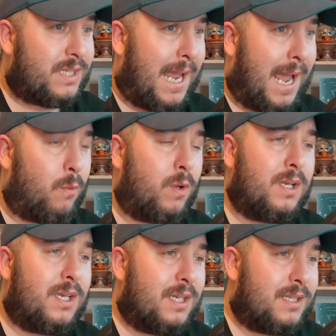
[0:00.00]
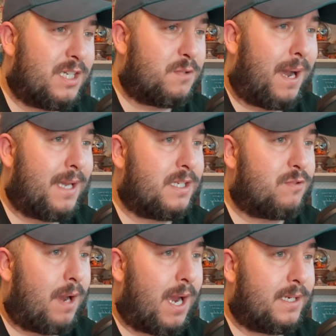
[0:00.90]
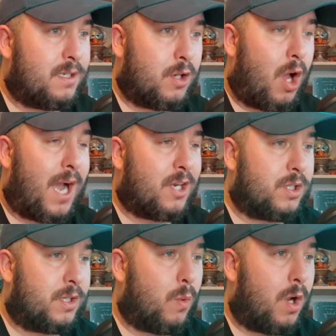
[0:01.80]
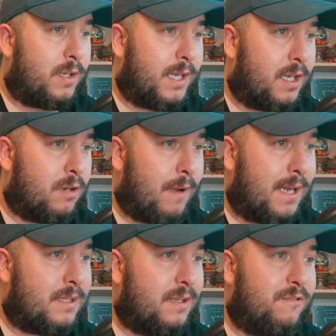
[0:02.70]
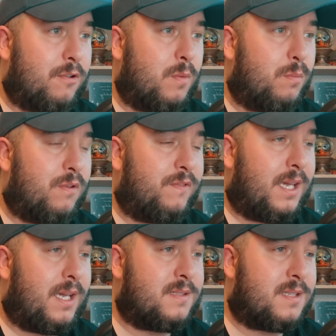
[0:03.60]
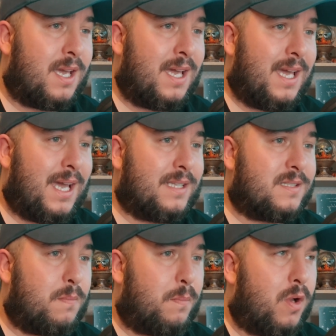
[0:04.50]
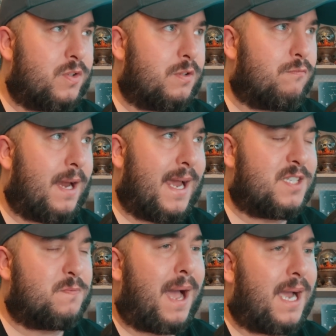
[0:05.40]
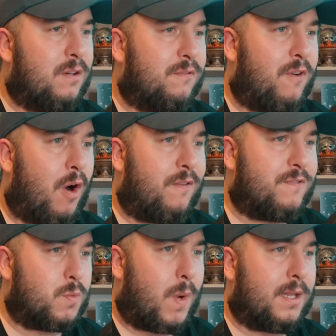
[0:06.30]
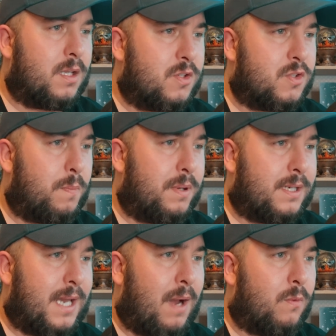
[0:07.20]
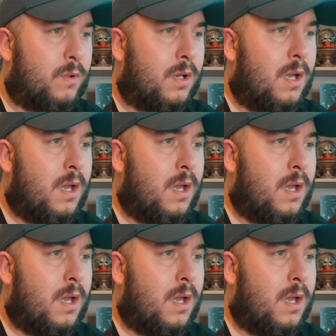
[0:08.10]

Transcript: Now, despite this ride not actually working correctly for a number of years, it's supposed to race back and forth as well as up and down.